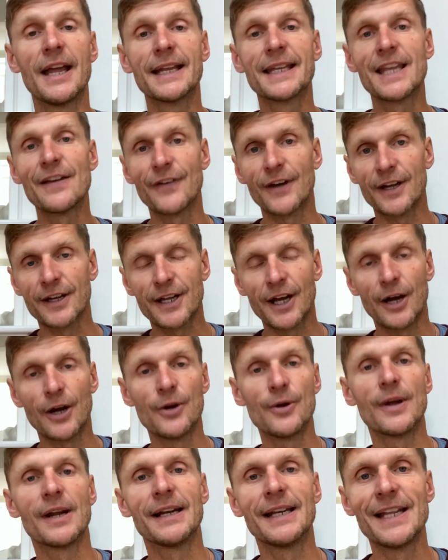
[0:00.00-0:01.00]
Give it a
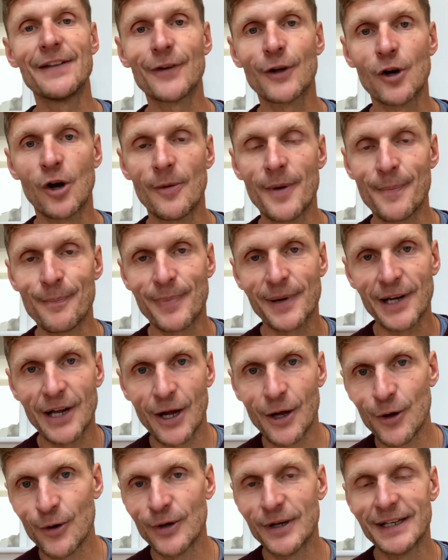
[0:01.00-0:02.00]
go. Leave a comment
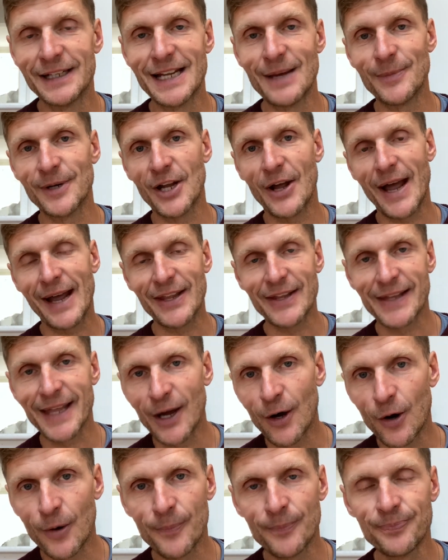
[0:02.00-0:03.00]
below. Let me know how you get
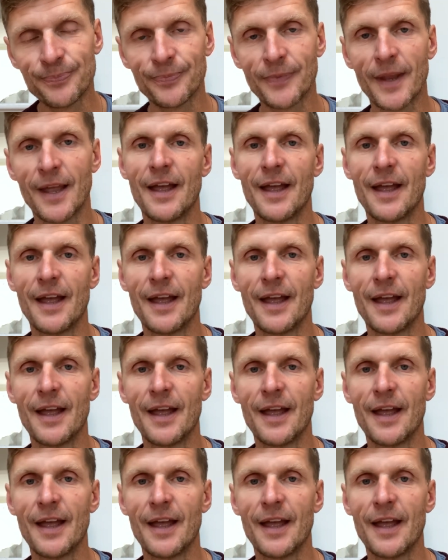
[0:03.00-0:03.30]
on.